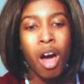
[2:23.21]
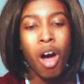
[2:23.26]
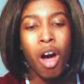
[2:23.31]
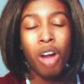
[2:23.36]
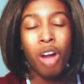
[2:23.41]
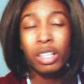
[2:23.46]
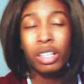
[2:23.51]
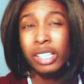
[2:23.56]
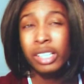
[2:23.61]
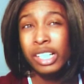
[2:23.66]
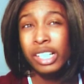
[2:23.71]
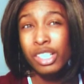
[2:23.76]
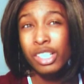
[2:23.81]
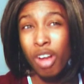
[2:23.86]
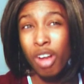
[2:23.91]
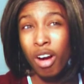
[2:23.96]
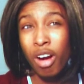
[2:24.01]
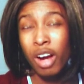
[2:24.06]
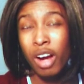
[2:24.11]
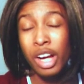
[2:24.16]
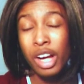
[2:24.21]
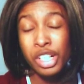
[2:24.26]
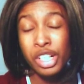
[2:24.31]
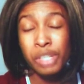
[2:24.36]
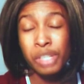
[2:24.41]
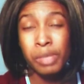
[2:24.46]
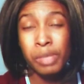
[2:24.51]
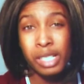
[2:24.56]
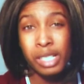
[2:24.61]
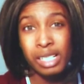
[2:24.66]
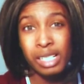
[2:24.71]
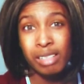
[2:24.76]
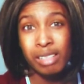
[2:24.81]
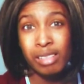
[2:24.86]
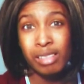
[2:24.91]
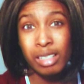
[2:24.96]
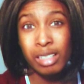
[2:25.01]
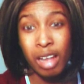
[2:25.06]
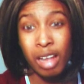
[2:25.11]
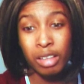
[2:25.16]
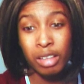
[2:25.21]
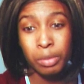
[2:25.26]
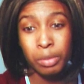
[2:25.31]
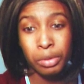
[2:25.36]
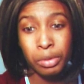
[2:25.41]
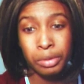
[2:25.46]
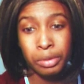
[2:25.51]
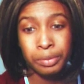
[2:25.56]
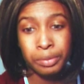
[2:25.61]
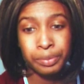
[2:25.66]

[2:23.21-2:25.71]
All of these are 100% deductible.